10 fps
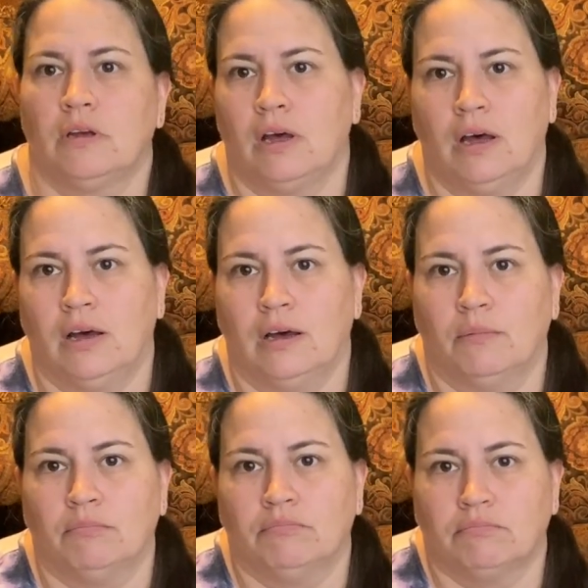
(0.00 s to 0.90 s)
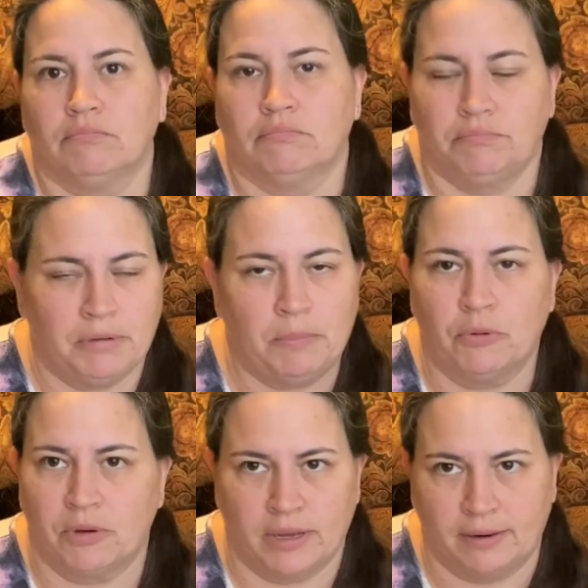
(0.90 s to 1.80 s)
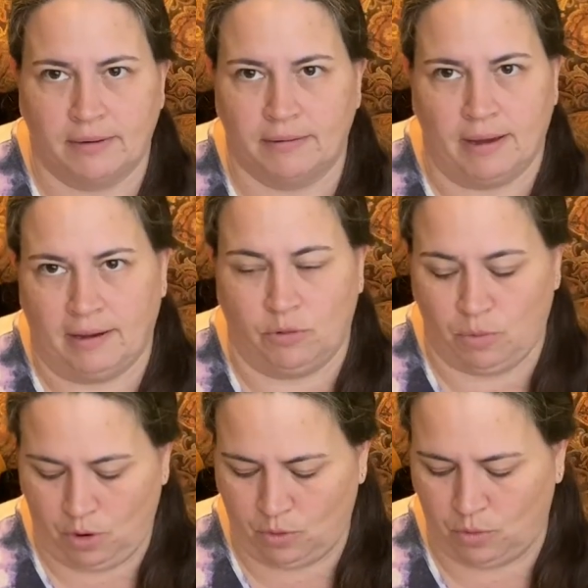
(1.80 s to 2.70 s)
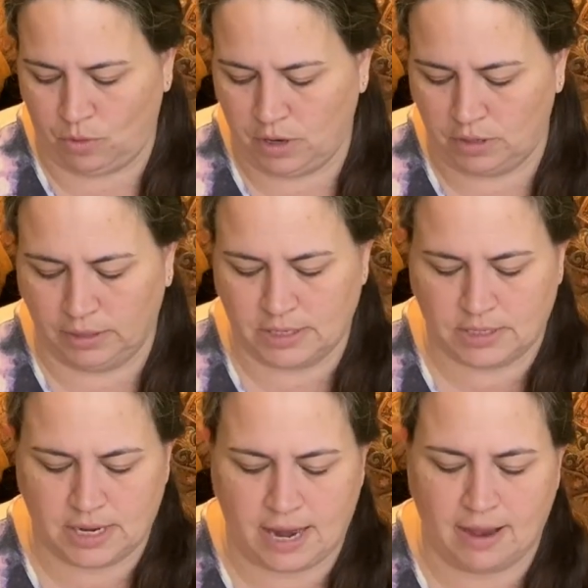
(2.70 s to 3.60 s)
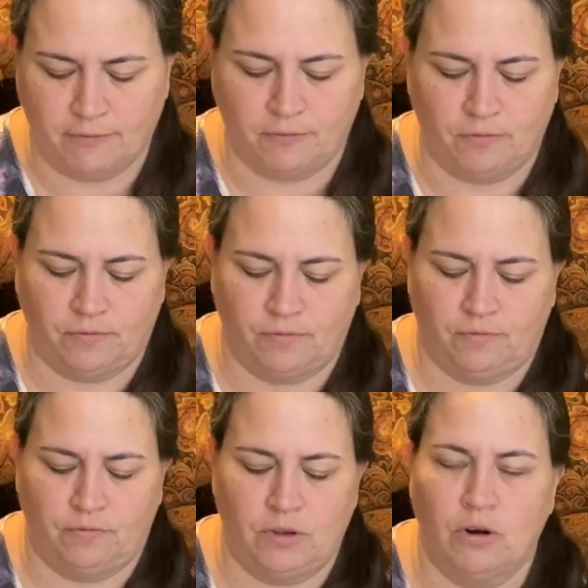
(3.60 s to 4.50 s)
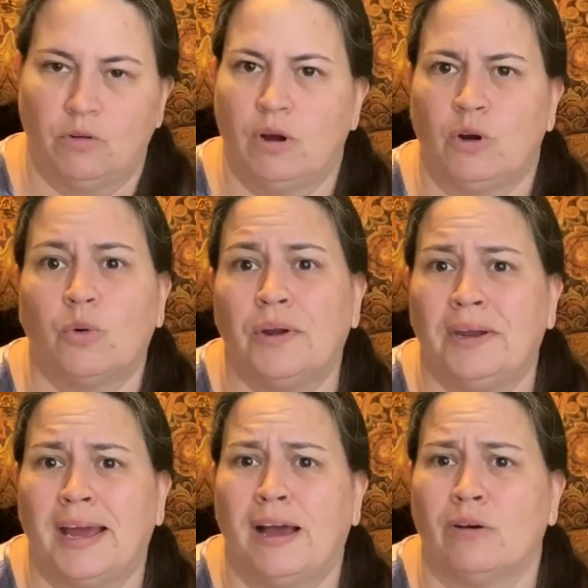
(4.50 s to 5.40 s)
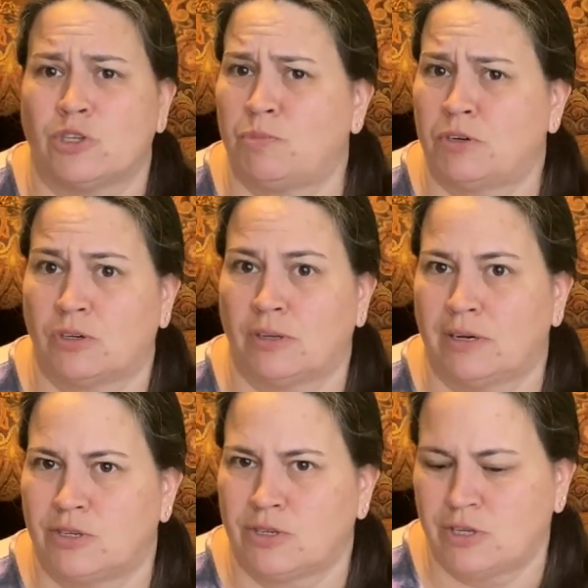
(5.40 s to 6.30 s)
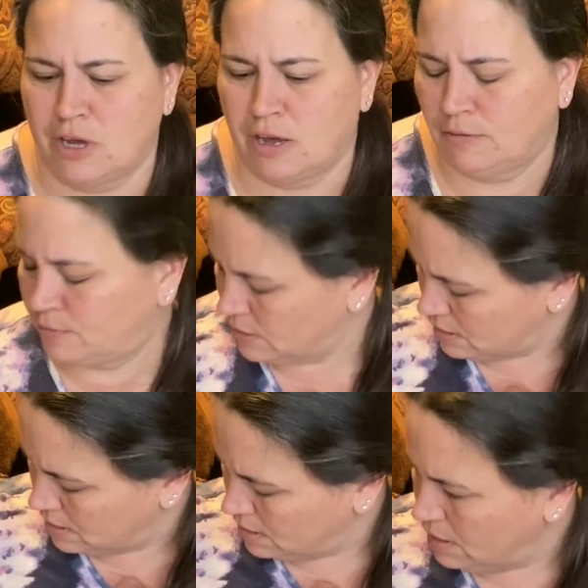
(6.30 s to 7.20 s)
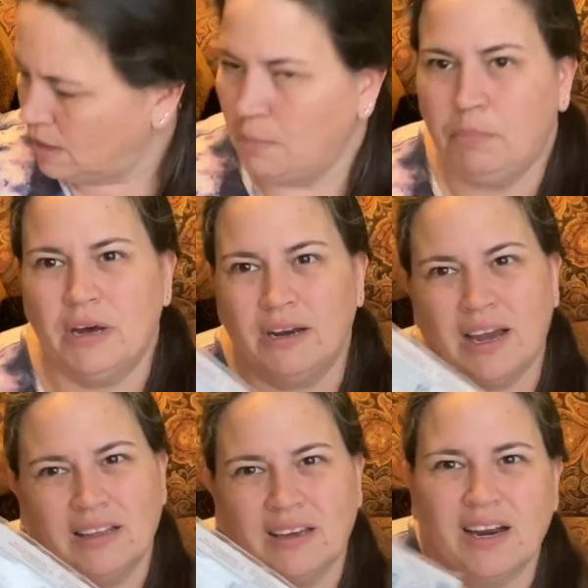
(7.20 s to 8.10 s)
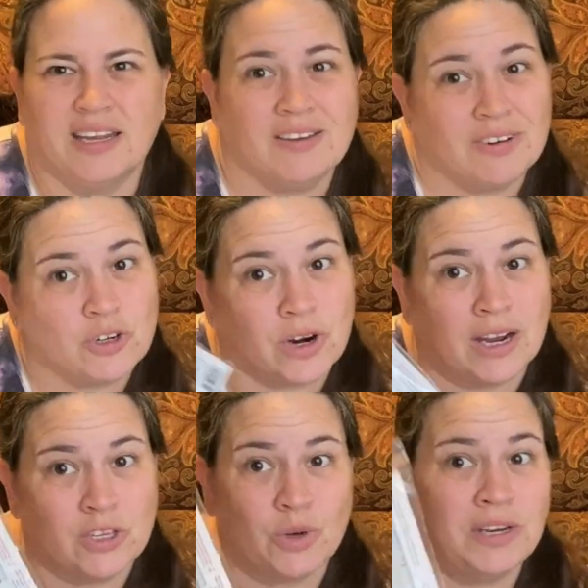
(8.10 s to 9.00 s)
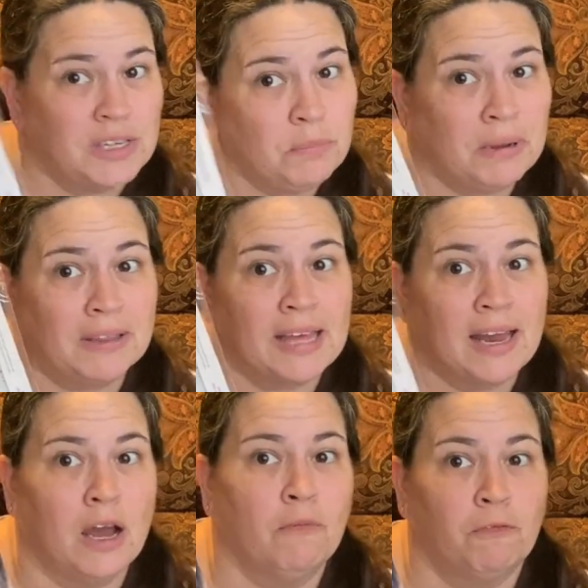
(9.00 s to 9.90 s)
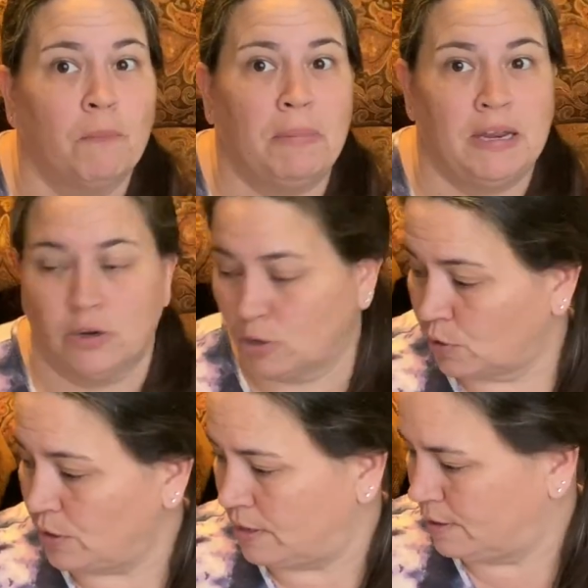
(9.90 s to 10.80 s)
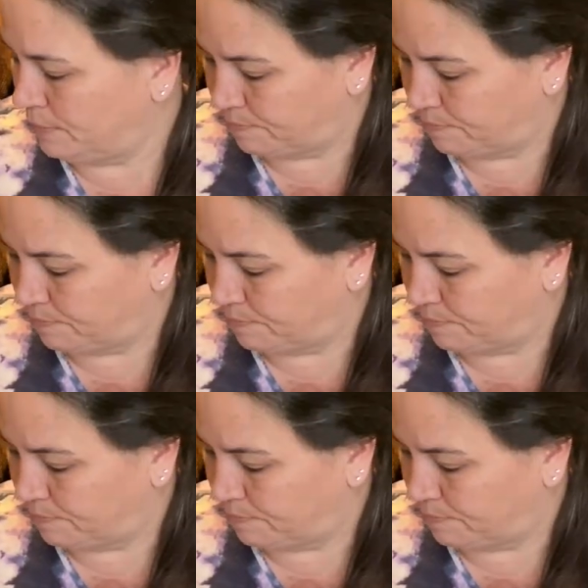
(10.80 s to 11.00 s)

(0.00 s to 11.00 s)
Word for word: um, people cannot grow unless they have, you know, a greenhouse, specialized stuff. But I thought I'd give it a try, so I did pick that up from Baker Creek.